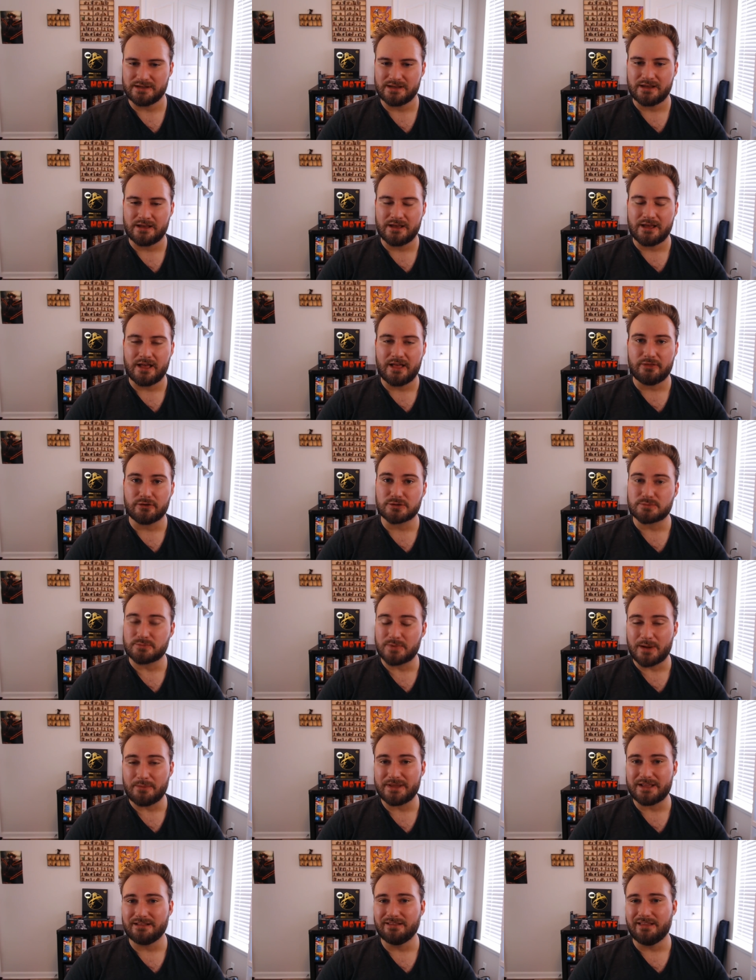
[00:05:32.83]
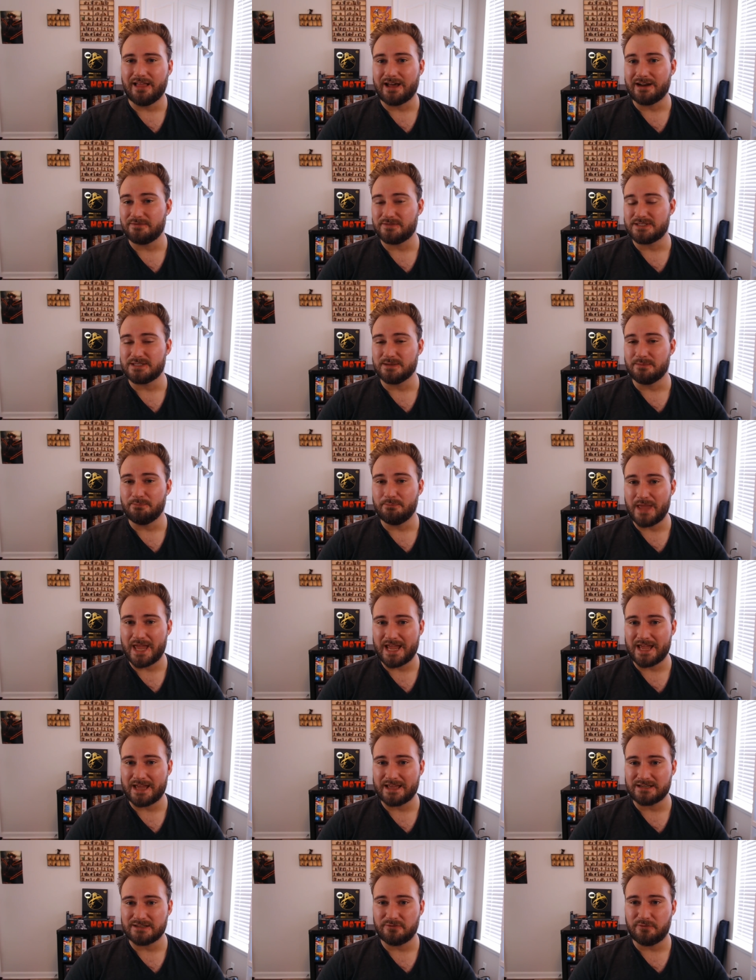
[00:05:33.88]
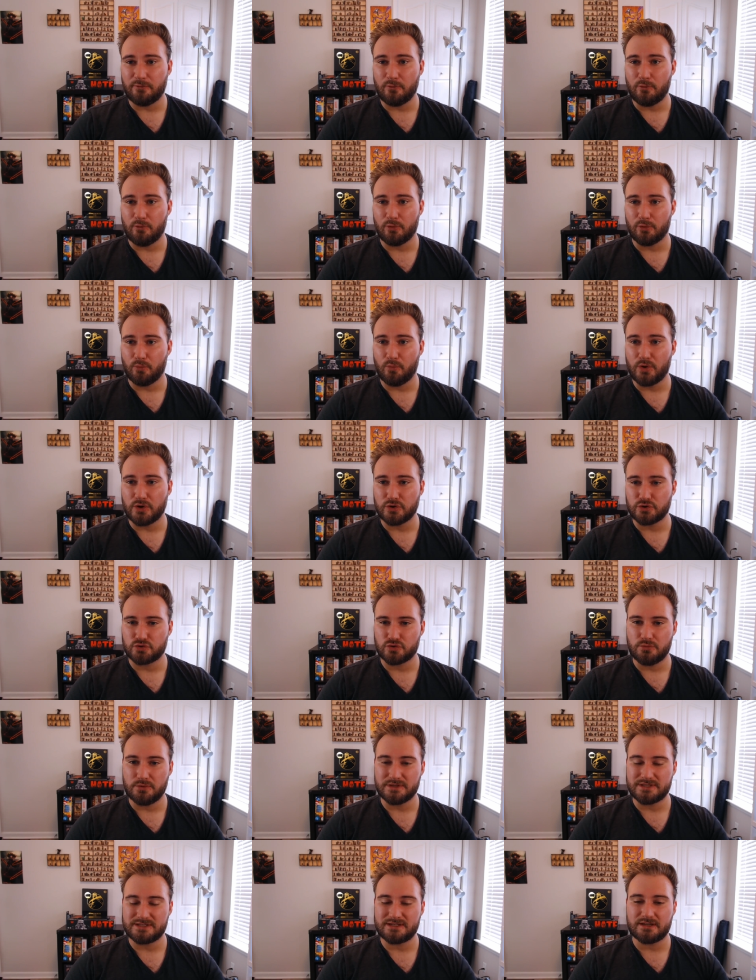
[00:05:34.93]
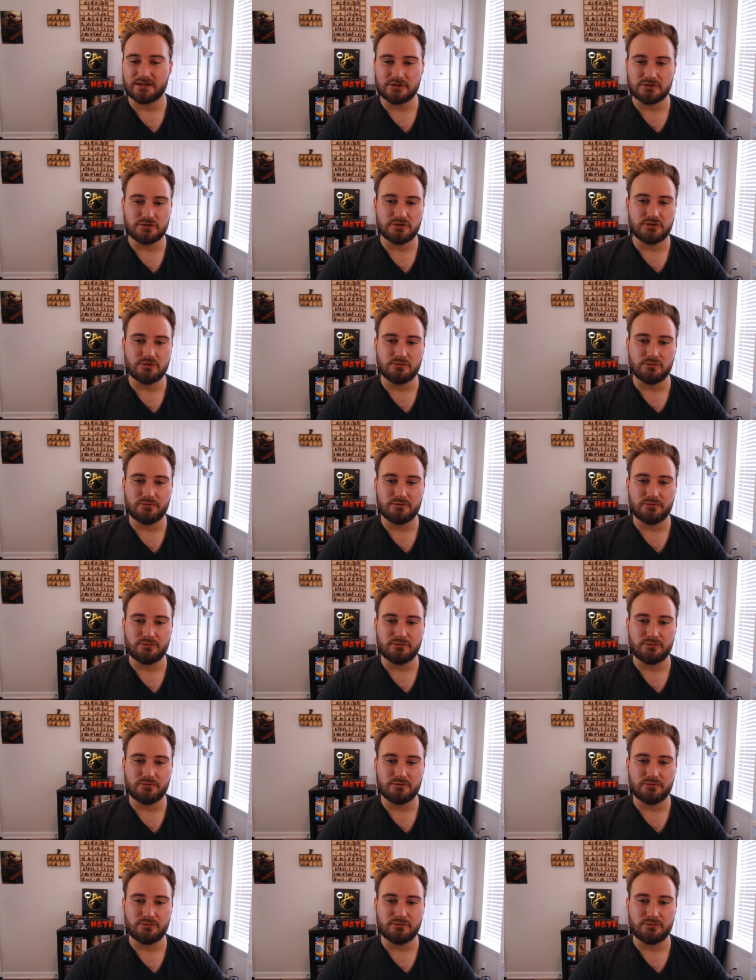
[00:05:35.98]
There's probably a lot of demand for what druids can do.